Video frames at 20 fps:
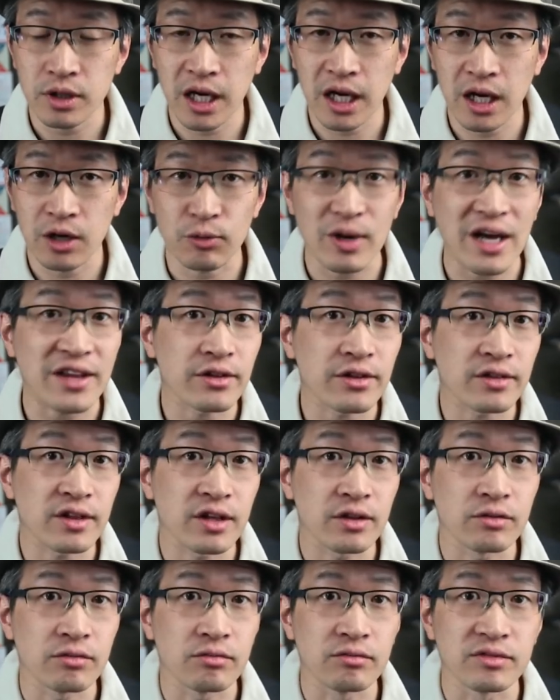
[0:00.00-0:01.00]
uh, rather
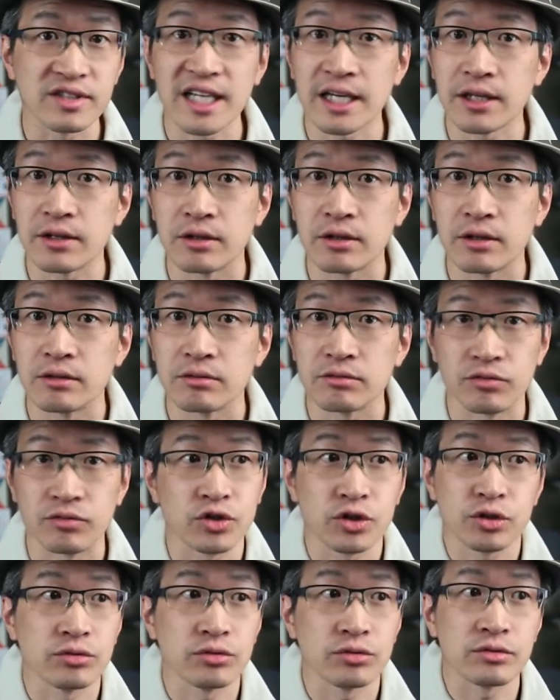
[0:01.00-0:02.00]
than say the
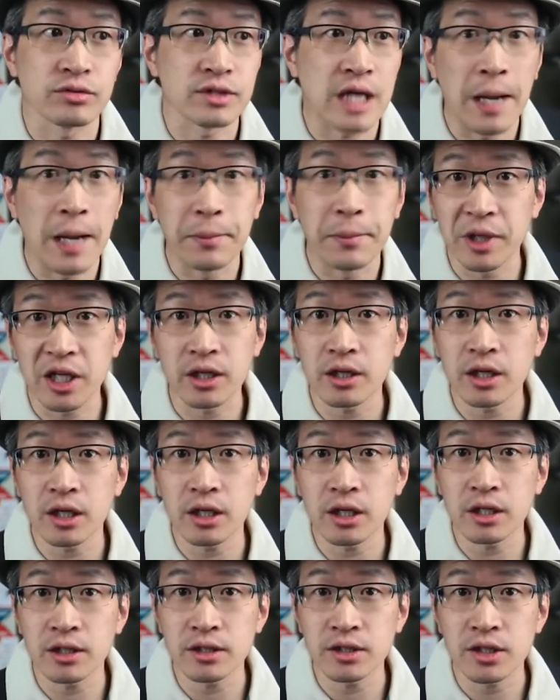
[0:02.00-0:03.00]
students'
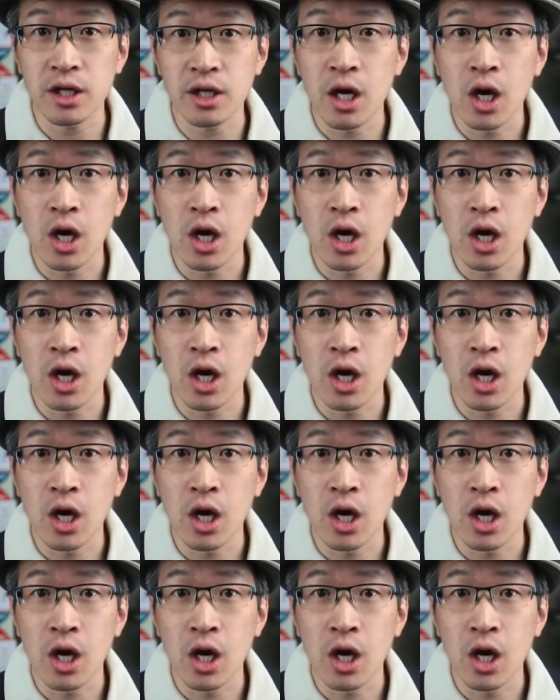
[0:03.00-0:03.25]
abilities